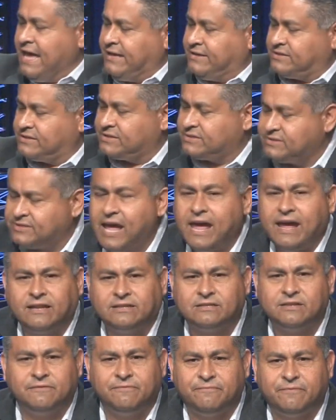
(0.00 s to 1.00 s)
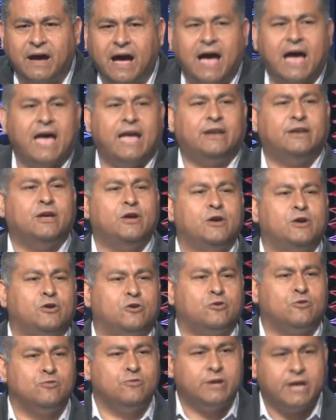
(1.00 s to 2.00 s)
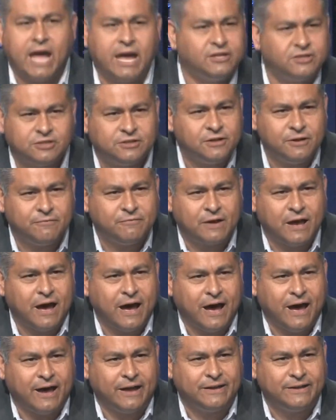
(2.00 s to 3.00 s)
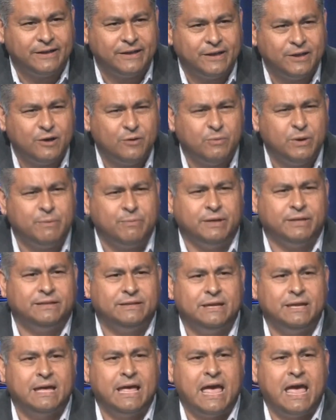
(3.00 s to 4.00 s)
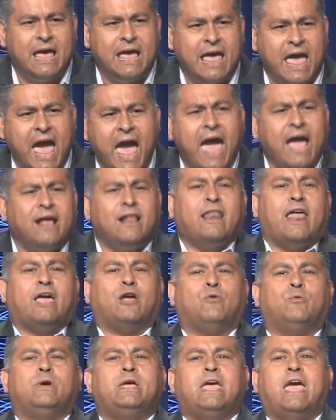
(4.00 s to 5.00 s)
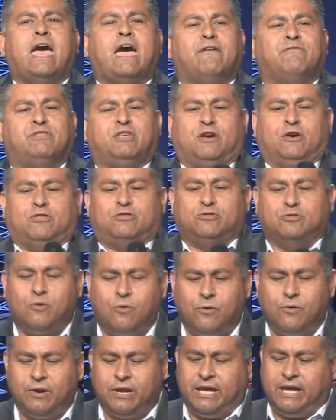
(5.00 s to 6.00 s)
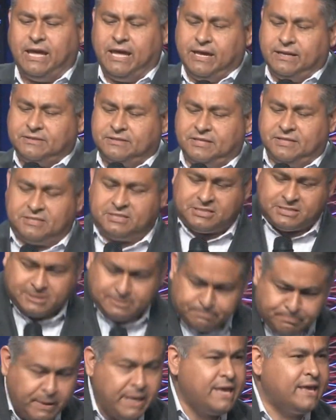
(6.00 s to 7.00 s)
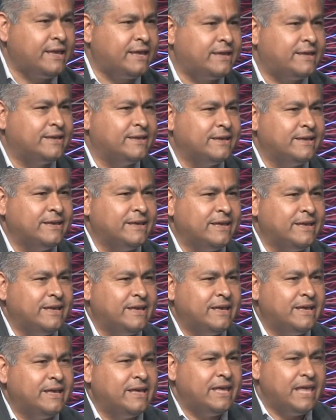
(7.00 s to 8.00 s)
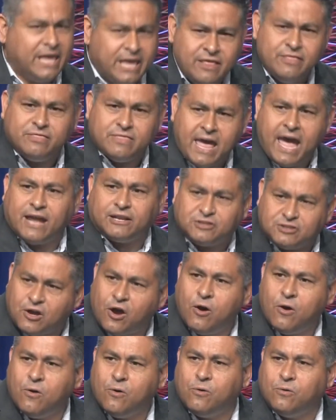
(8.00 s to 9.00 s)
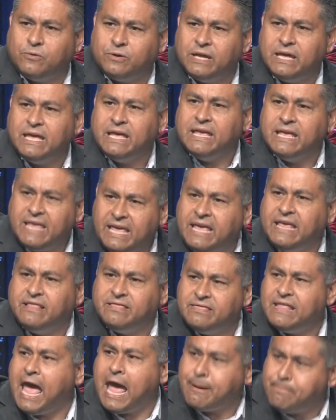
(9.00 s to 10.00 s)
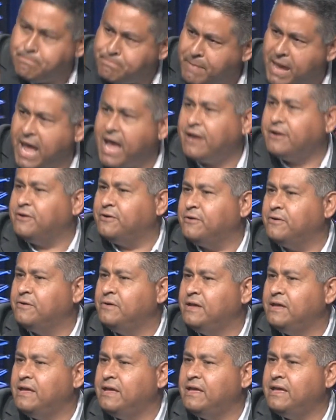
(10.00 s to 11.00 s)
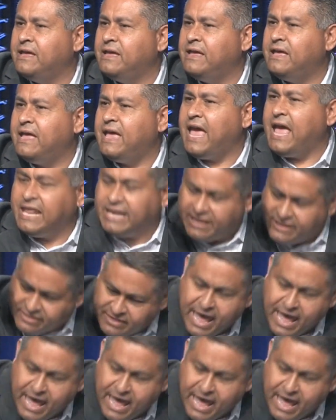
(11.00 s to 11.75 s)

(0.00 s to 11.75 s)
sanctified creation of God. We would act like we have the authority to speak in that tone, in that manner, and in